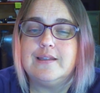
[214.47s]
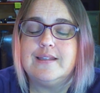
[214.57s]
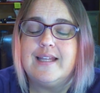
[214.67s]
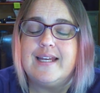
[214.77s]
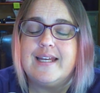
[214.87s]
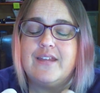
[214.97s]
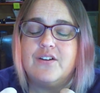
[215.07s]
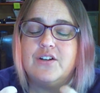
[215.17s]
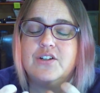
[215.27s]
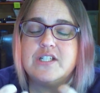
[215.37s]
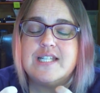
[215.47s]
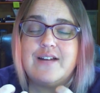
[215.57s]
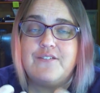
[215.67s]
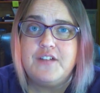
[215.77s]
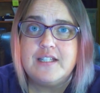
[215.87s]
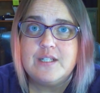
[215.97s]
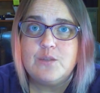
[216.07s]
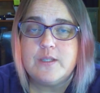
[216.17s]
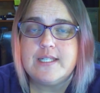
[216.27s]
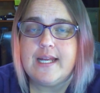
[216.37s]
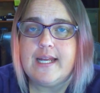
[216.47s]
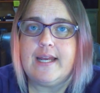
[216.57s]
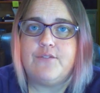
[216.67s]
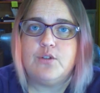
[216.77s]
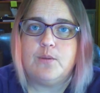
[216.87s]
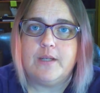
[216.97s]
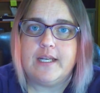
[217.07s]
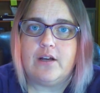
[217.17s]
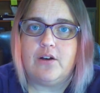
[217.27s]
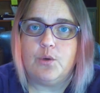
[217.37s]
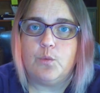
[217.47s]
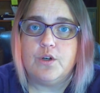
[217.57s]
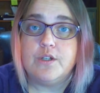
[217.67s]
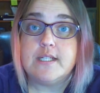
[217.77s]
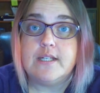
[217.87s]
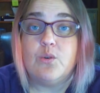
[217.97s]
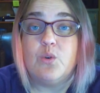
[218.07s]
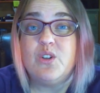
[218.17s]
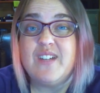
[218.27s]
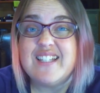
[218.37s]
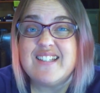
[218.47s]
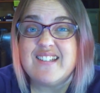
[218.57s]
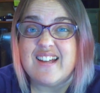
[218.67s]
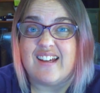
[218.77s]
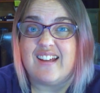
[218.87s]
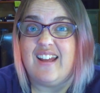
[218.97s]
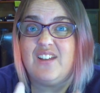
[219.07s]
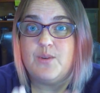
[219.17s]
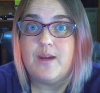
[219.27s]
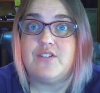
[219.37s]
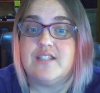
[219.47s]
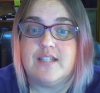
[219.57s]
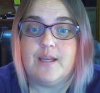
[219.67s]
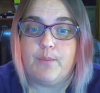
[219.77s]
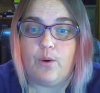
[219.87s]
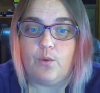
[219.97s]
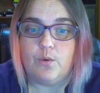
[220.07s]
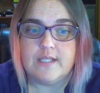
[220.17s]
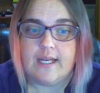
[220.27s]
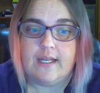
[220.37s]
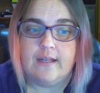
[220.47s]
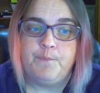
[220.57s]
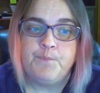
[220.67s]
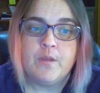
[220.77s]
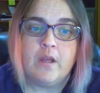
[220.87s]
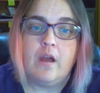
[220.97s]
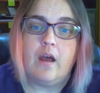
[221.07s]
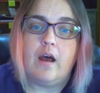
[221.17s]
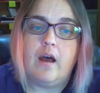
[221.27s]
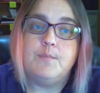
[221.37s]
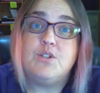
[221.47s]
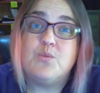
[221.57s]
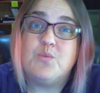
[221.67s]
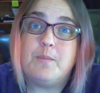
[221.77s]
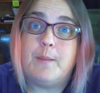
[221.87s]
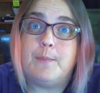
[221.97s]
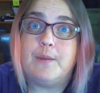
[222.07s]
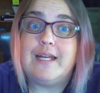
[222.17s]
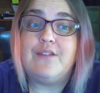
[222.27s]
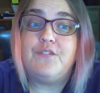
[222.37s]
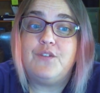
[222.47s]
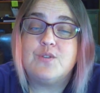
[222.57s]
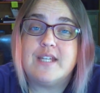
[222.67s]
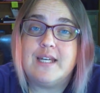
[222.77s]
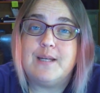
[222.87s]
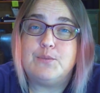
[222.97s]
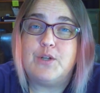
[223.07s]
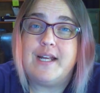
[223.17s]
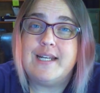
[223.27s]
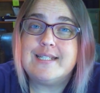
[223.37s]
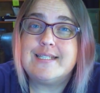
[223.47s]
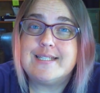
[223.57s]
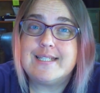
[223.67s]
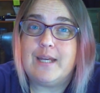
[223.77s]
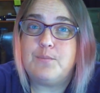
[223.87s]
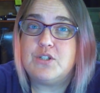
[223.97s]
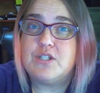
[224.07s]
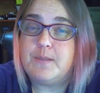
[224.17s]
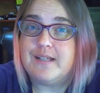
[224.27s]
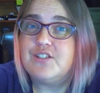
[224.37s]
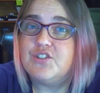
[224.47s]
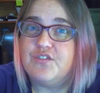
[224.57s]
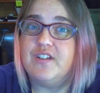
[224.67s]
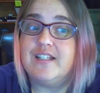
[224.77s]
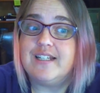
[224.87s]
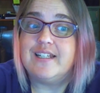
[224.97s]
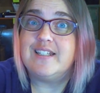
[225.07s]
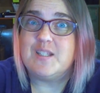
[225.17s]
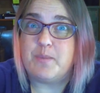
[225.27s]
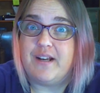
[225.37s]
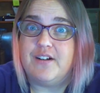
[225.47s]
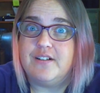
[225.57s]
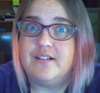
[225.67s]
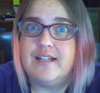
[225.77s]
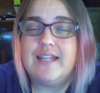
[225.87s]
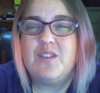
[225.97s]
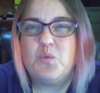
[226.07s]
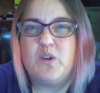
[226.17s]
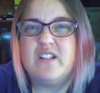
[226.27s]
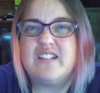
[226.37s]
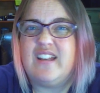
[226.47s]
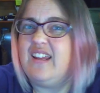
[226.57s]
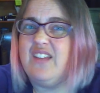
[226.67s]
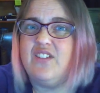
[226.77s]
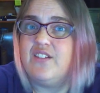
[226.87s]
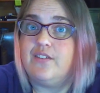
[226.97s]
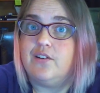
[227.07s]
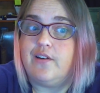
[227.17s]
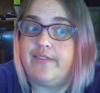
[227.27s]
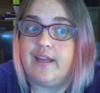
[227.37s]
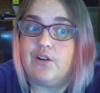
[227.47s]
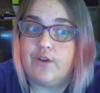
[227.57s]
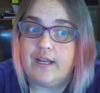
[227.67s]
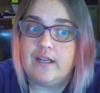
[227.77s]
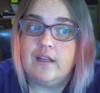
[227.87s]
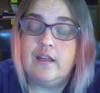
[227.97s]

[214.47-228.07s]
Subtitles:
either you're just not feeling it one day and have trouble getting all your words in, or you get sick and you have to skip a whole day. Do remember, if you skip, try not to skip just because you're feeling uninspired. Get the words in, even if they're not that great.